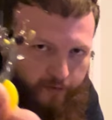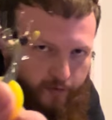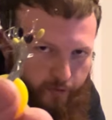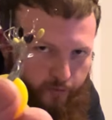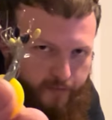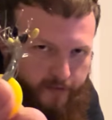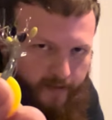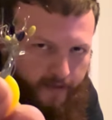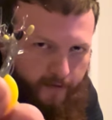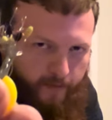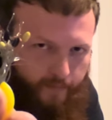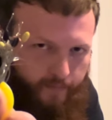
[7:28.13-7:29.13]
loops in
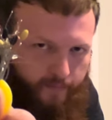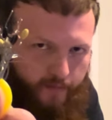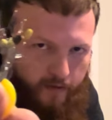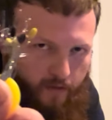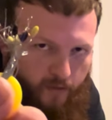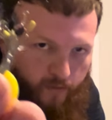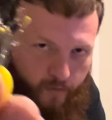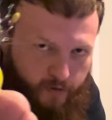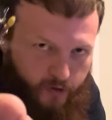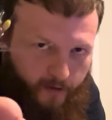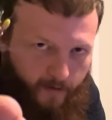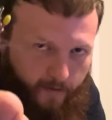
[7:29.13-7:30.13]
them? What
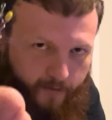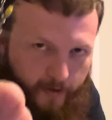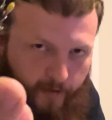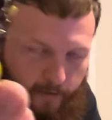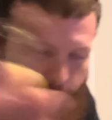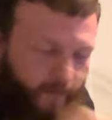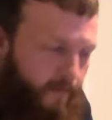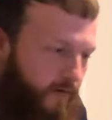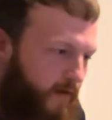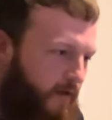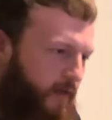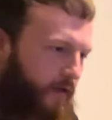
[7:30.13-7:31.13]
you're gonna do
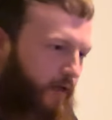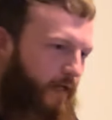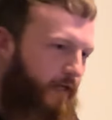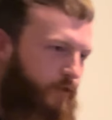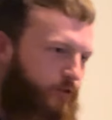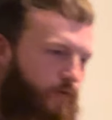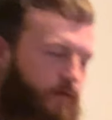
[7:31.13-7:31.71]
is you're